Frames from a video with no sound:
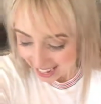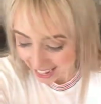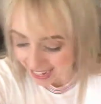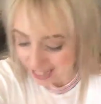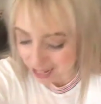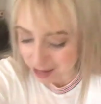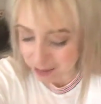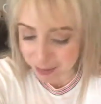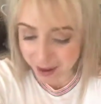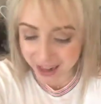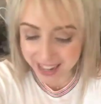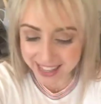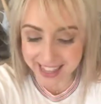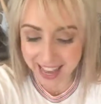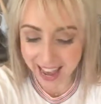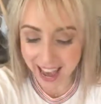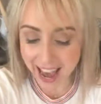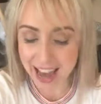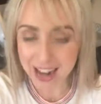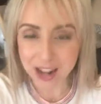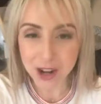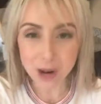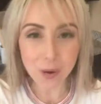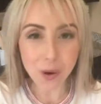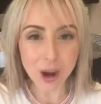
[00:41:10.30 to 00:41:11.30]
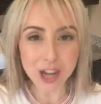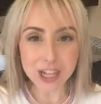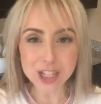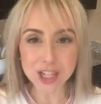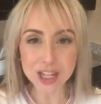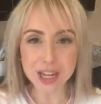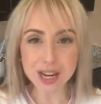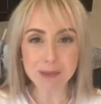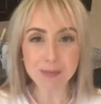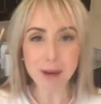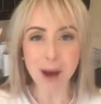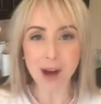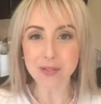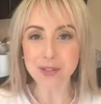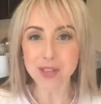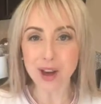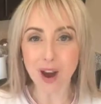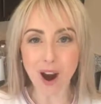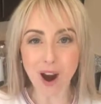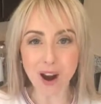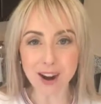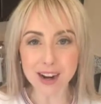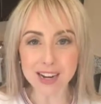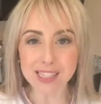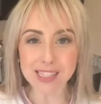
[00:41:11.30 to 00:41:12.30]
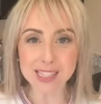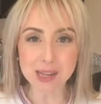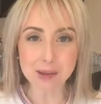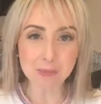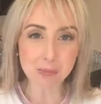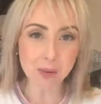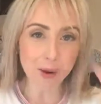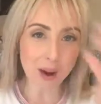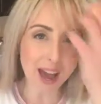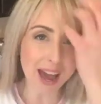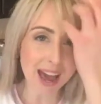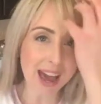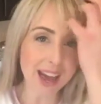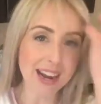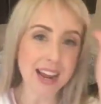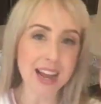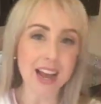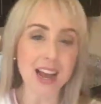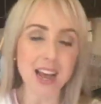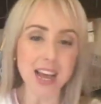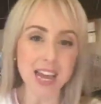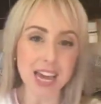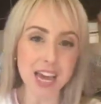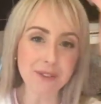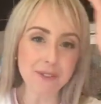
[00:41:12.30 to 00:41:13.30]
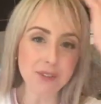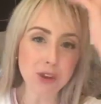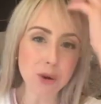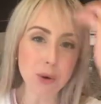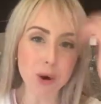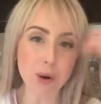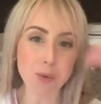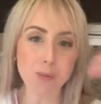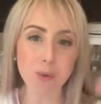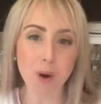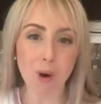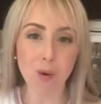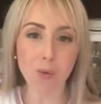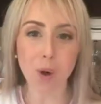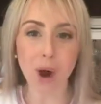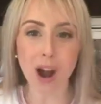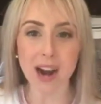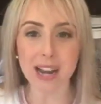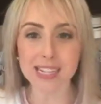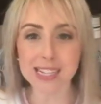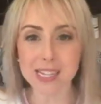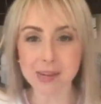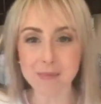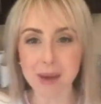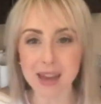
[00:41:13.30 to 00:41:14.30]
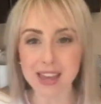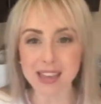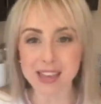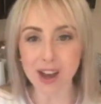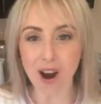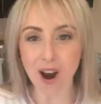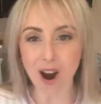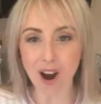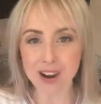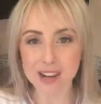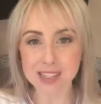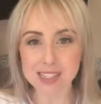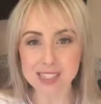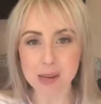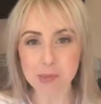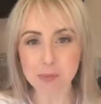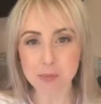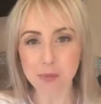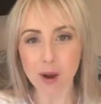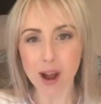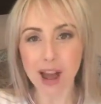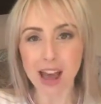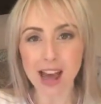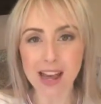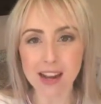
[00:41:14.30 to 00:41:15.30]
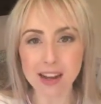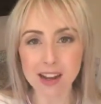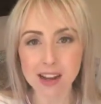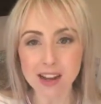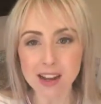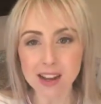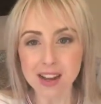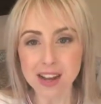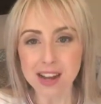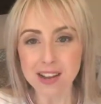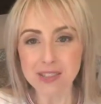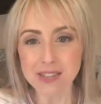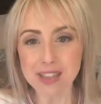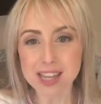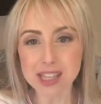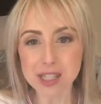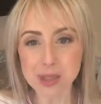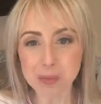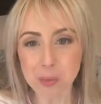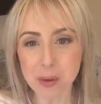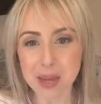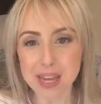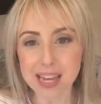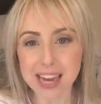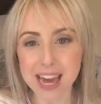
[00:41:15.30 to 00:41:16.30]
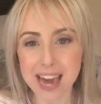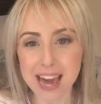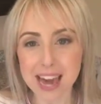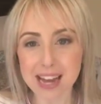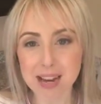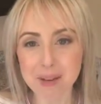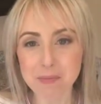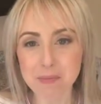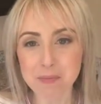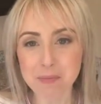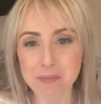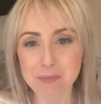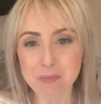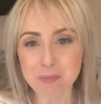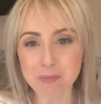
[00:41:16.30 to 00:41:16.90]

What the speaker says: Anybody that had a question about the artisan bread, if you were wanting to make the artisan bread this weekend?